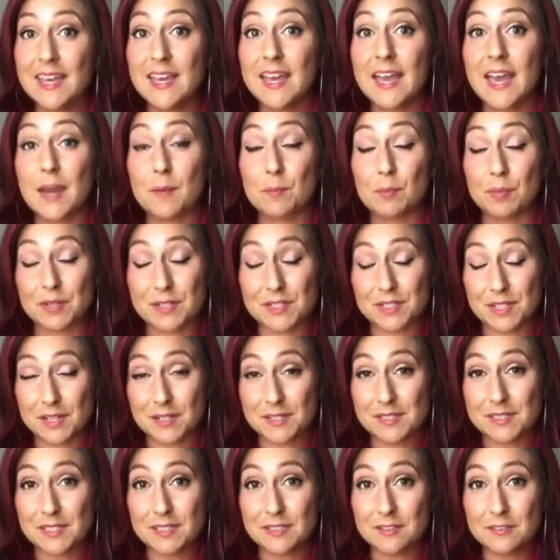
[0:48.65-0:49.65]
and
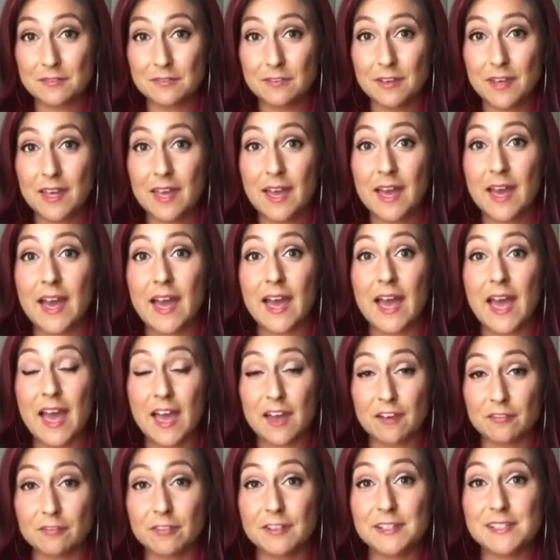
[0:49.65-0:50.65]
productive
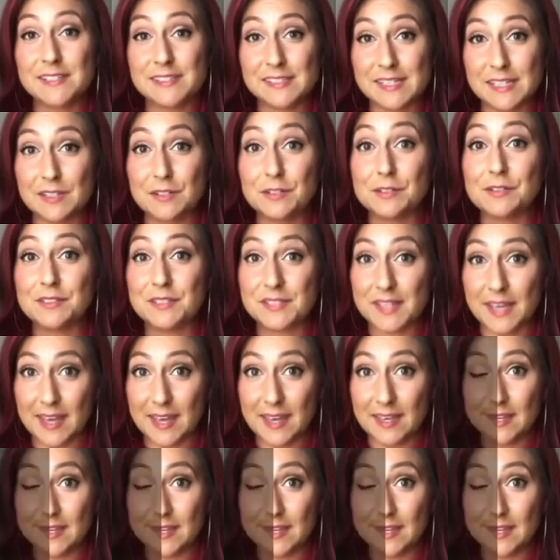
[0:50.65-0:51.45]
every single day.